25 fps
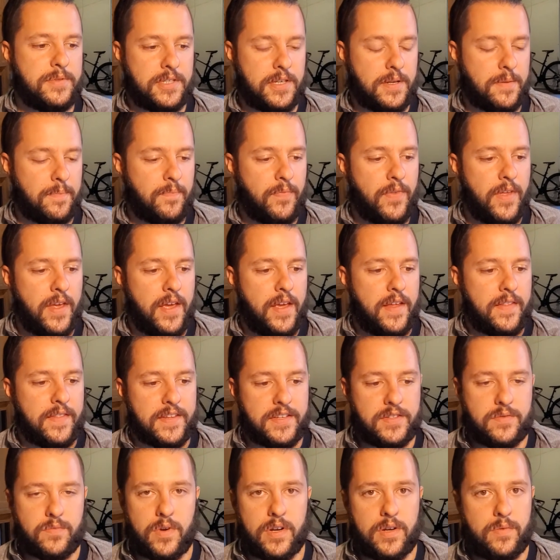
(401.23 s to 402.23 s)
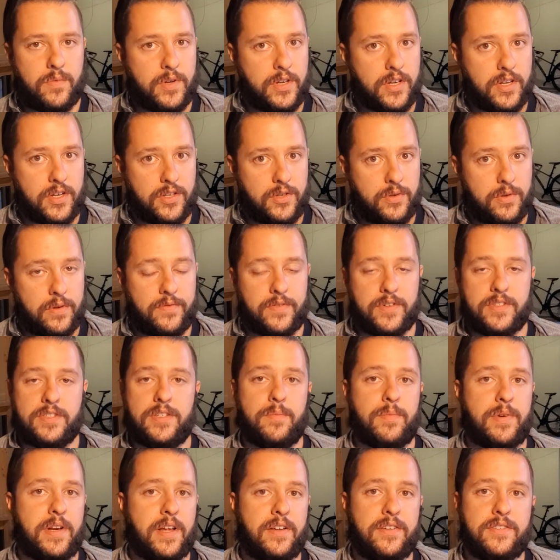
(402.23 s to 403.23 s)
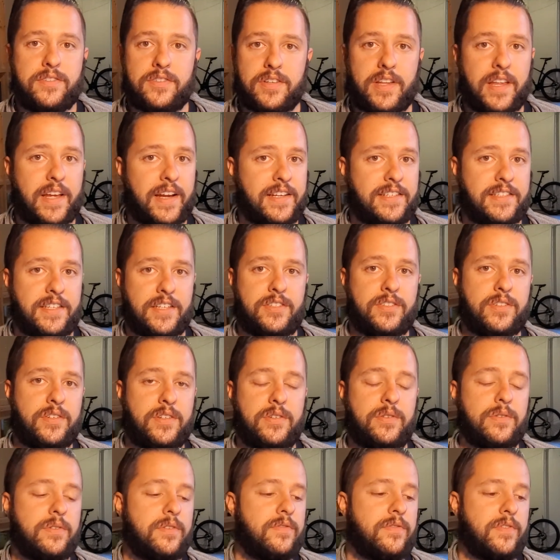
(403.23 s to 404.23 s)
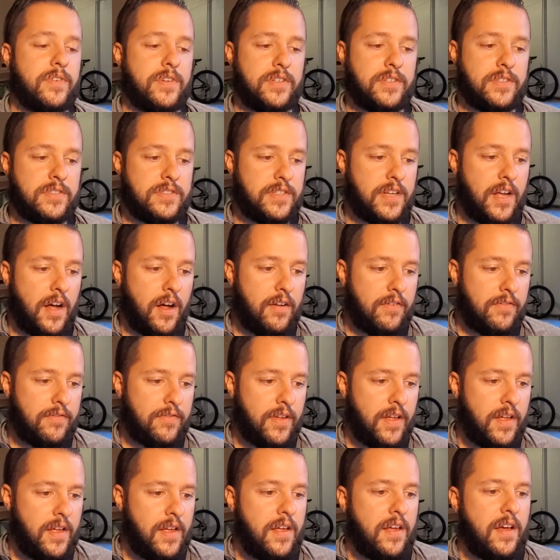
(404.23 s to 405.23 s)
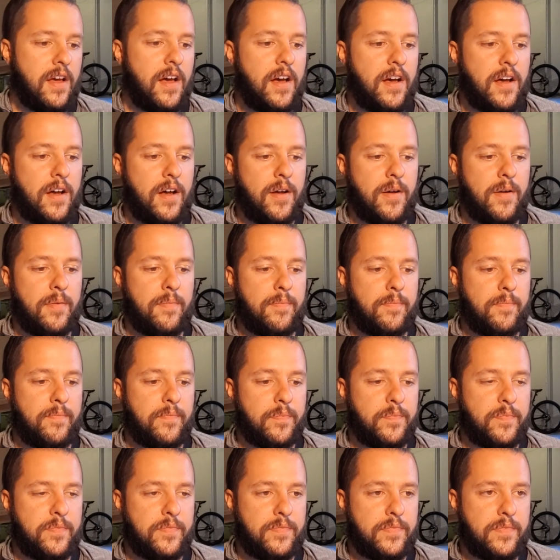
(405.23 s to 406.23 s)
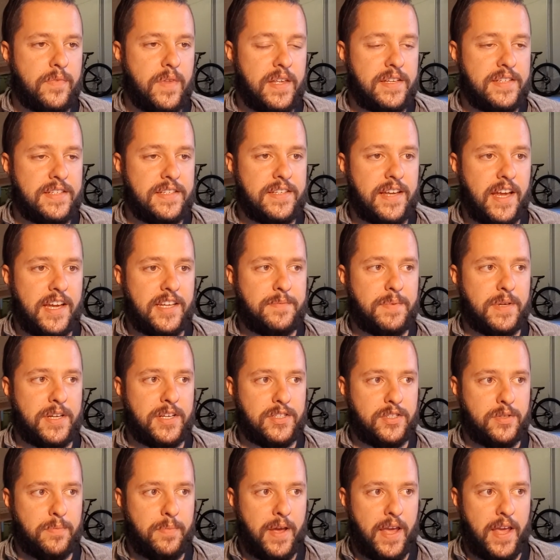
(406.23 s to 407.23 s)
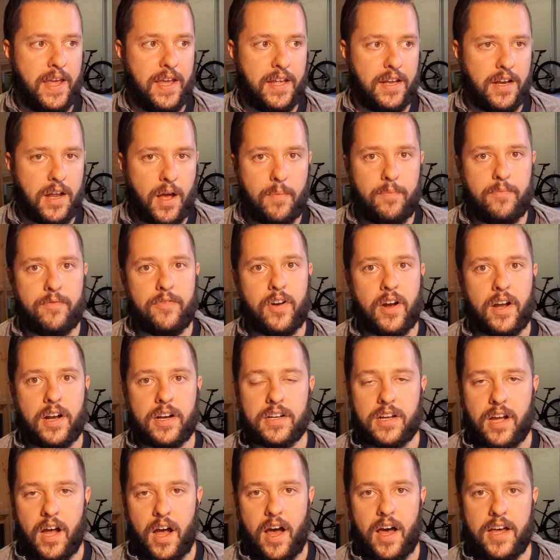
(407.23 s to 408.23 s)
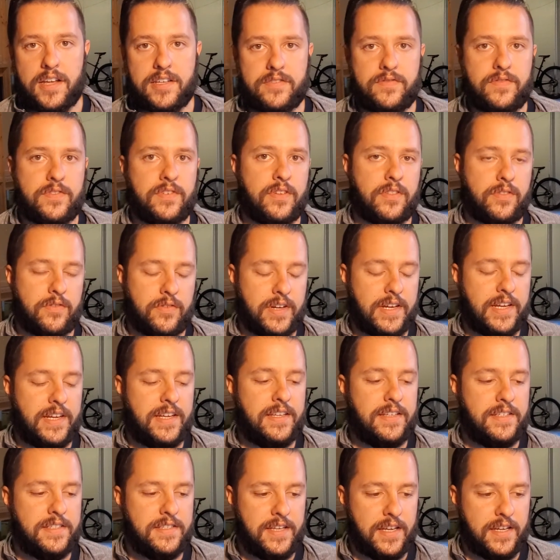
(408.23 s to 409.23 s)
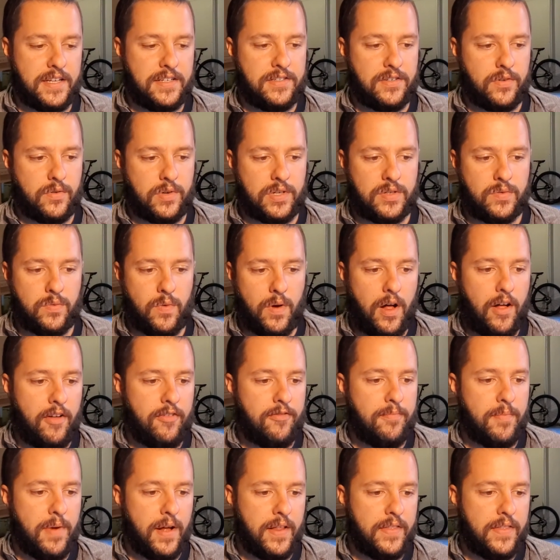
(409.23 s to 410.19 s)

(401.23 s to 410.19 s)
This is one where you could do it for someone else, or like I said, you could do it for yourself. Um, this is nice because you pay an upfront cost for three, six, or 12 months,